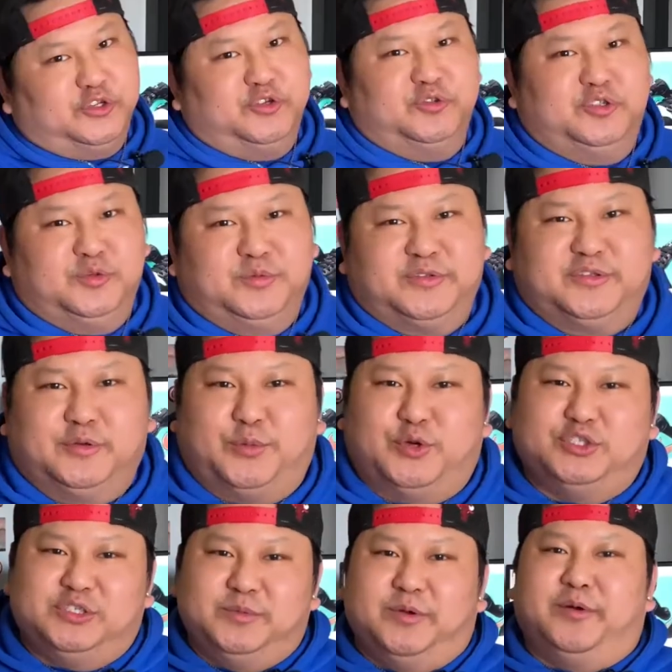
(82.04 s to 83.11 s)
YouTube, this is your
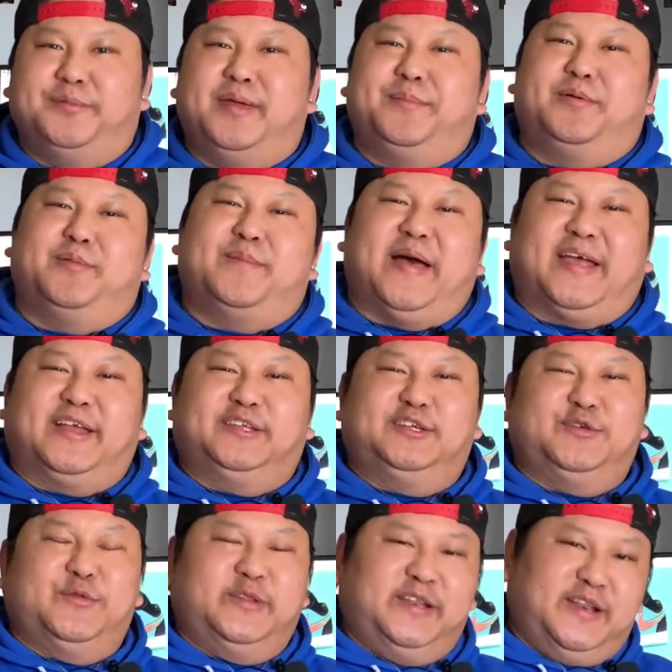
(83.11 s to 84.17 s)
boy Jimmyboy Maple back at
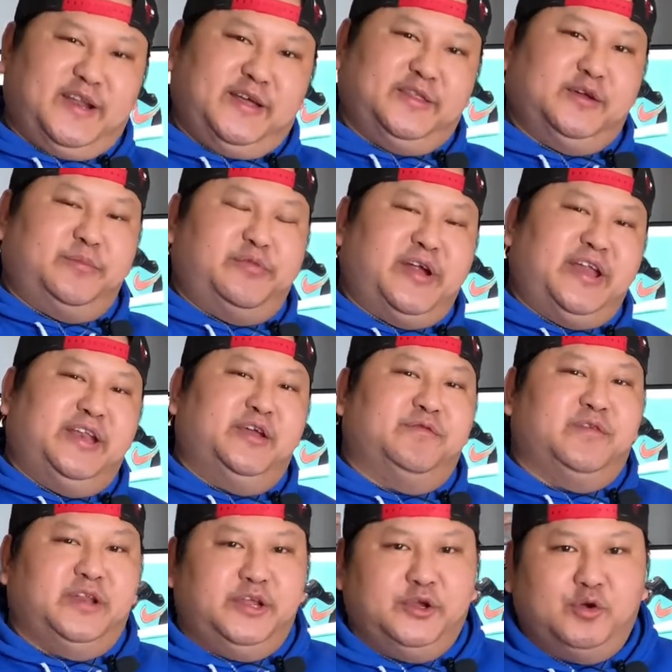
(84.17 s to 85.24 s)
you with another brand new
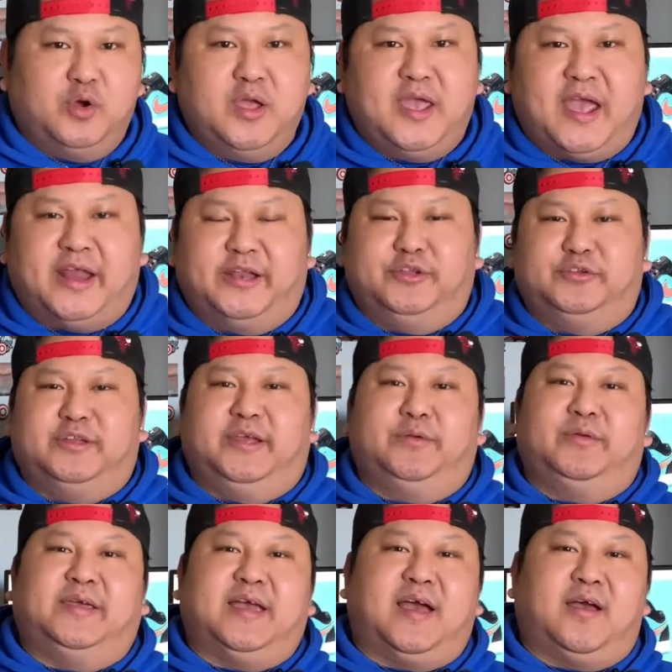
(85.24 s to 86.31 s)
video. And in today
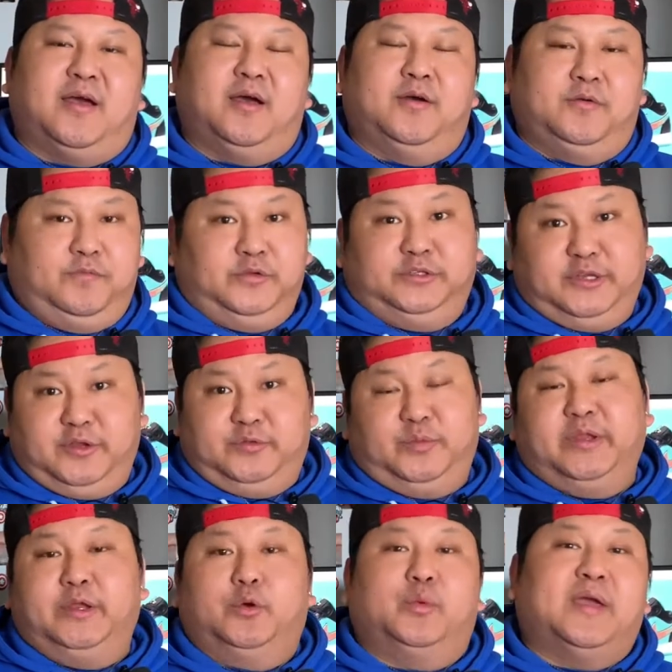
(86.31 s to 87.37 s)
we have uh, for today's
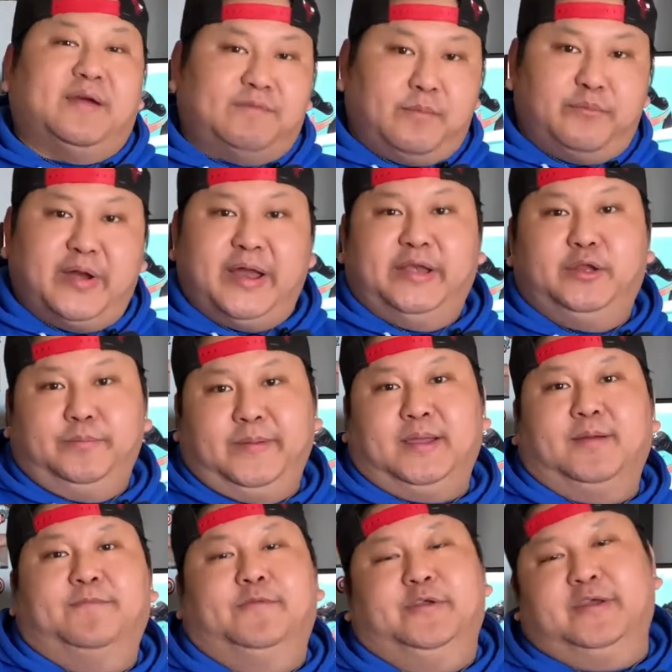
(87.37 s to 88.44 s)
video we have a brand new
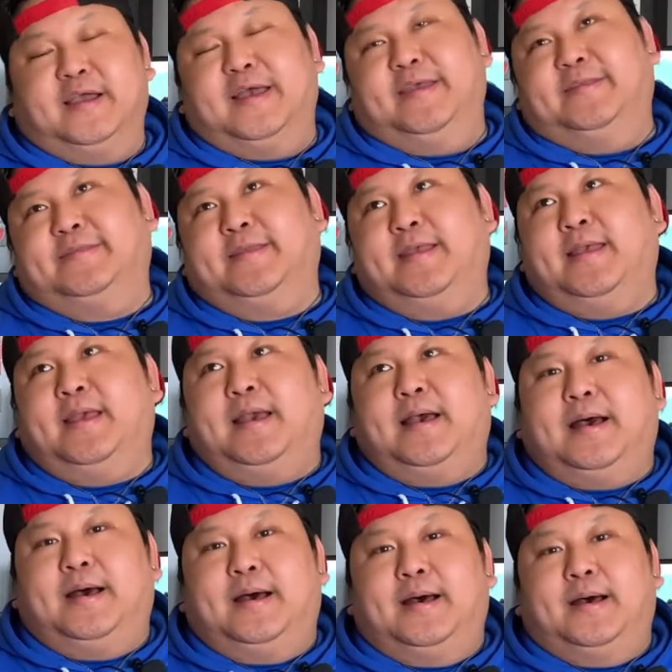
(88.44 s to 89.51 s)
pickup for you guys,
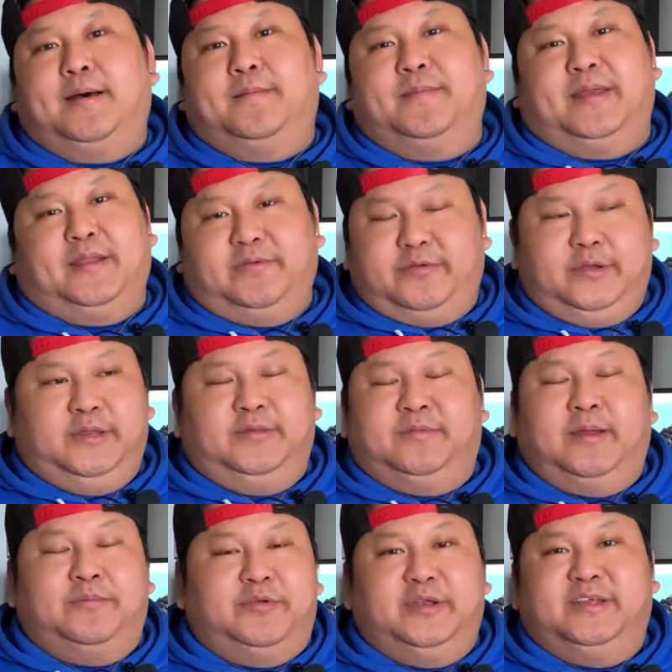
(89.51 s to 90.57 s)
um, and I really
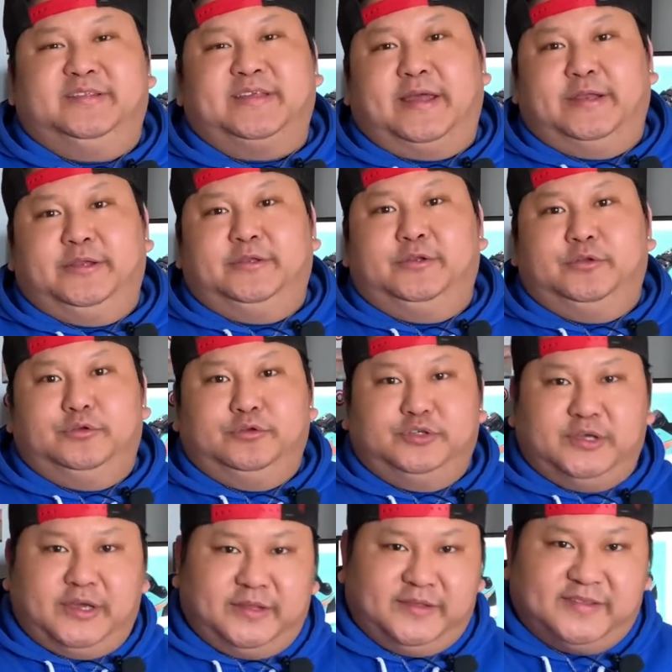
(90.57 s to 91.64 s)
I'm really excited to
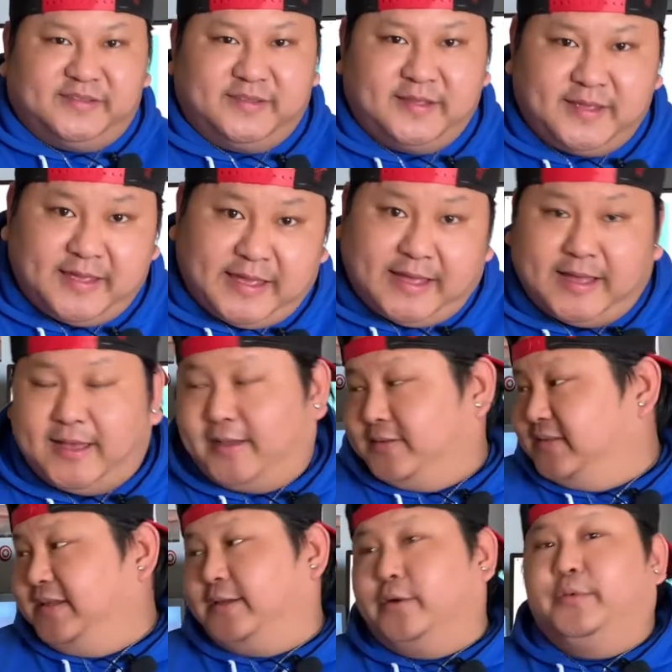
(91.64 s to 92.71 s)
share this uh,
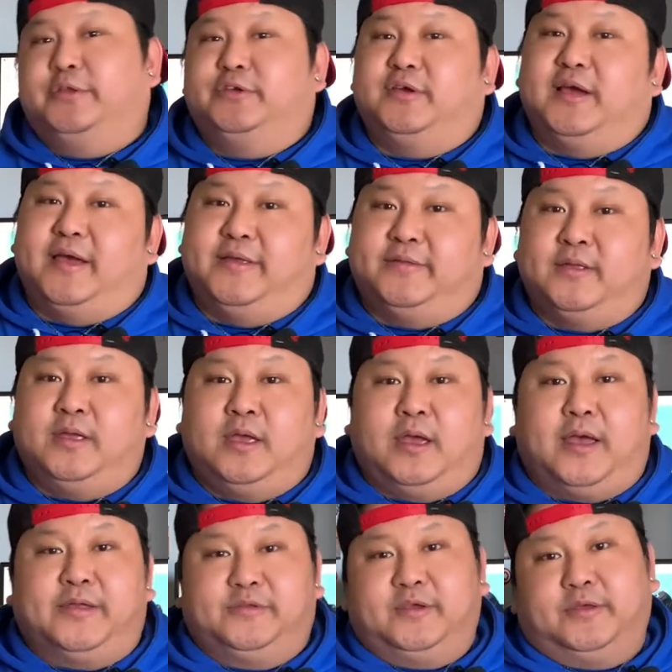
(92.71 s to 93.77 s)
sneaker with you guys.
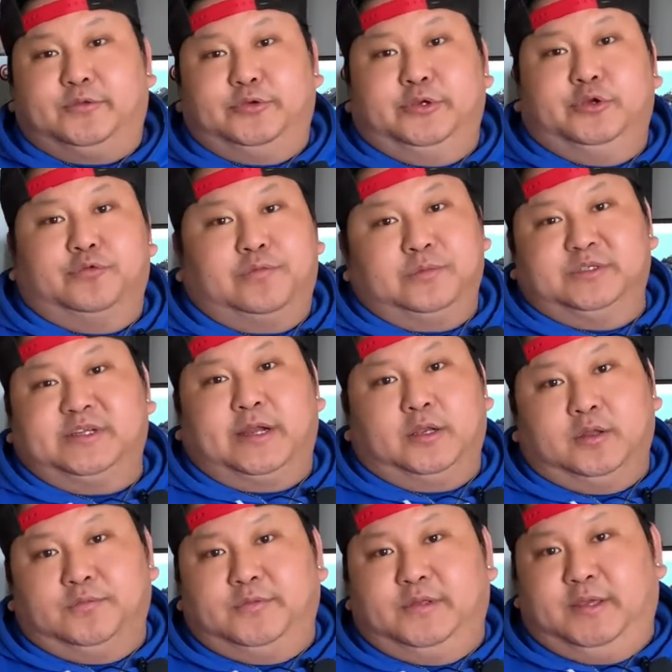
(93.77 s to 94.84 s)
As you guys already know from the
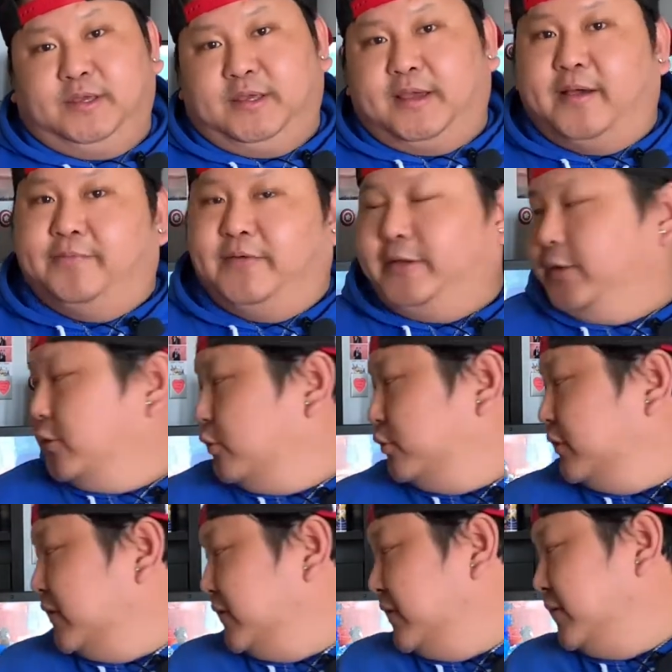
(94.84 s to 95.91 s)
title of the uh, video,
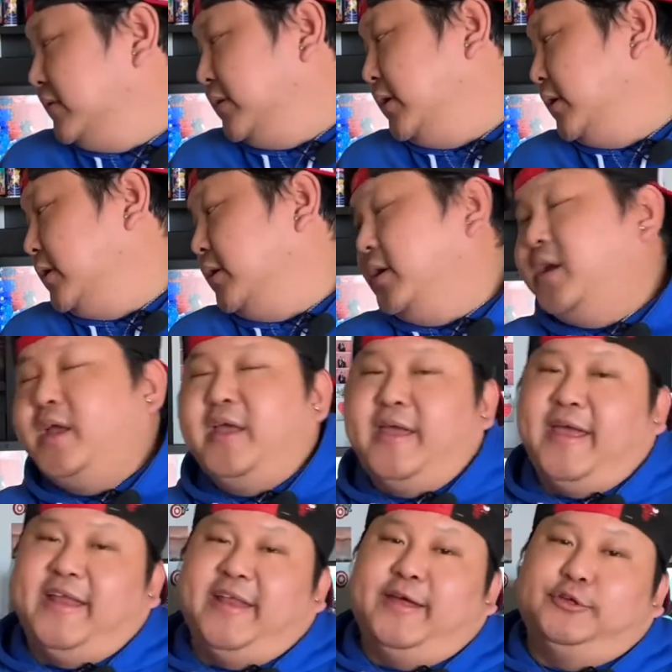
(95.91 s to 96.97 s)
this is uh,
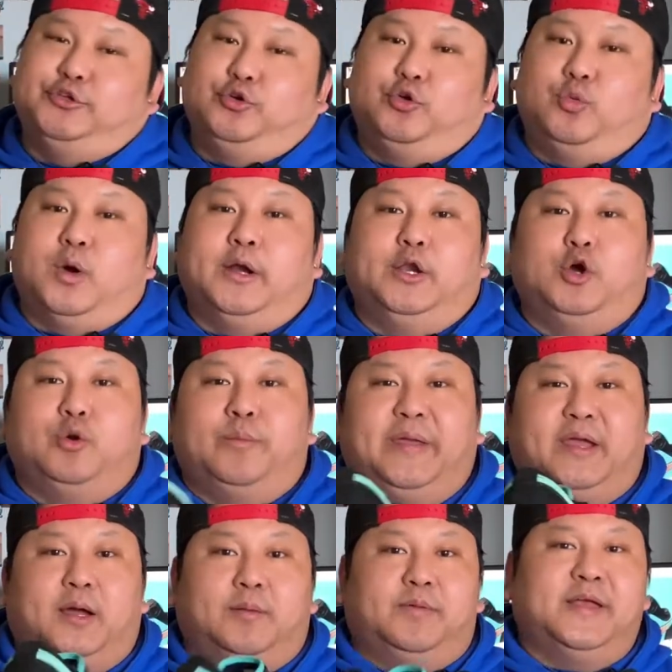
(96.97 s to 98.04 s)
an Air Jordan One Low
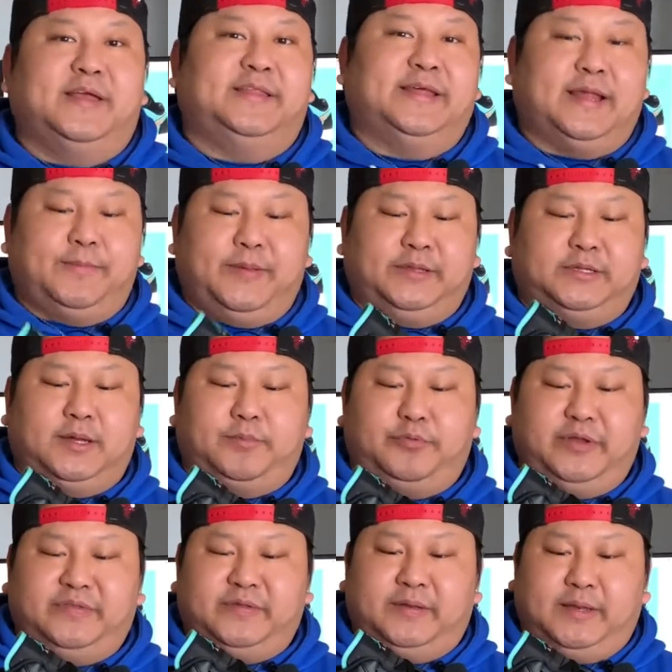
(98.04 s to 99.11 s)
pickup that I picked up
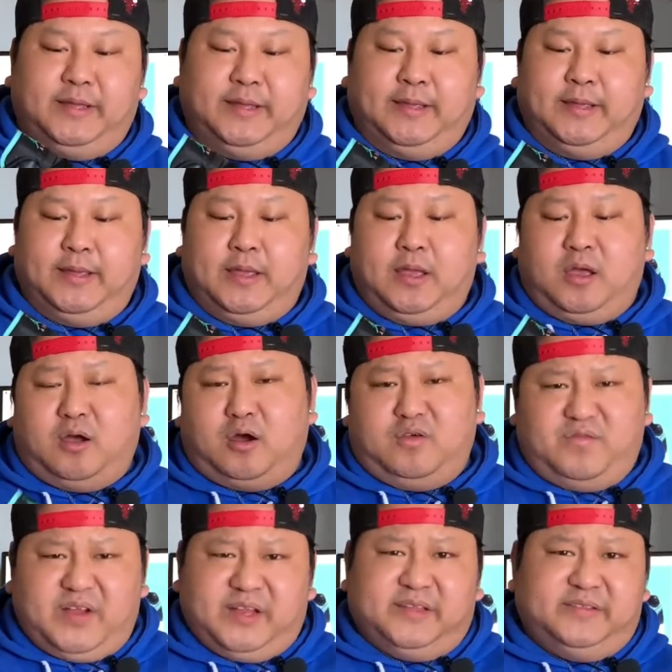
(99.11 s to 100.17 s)
recently on
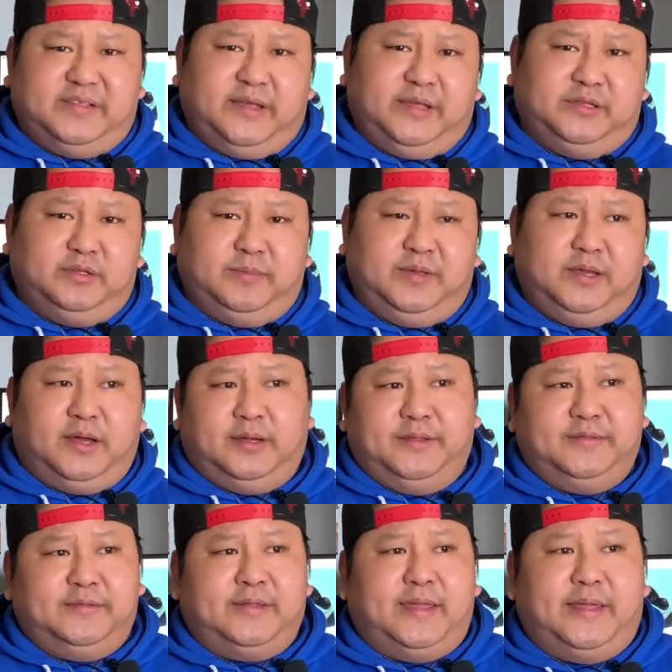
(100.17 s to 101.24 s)
Wednesday, to be
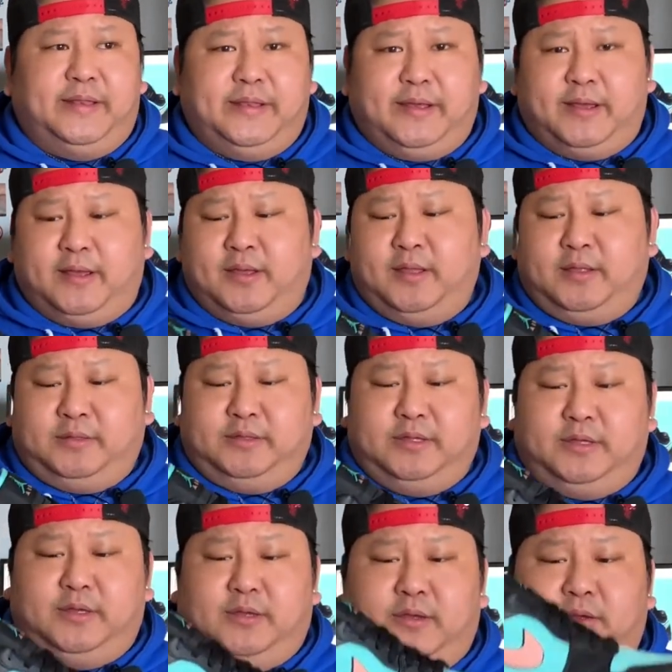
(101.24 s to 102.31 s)
honest. And uh,
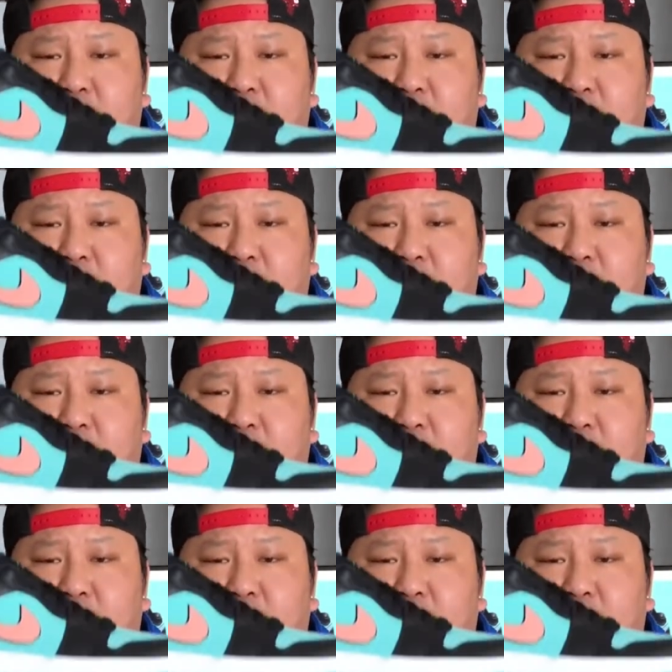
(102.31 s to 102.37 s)
the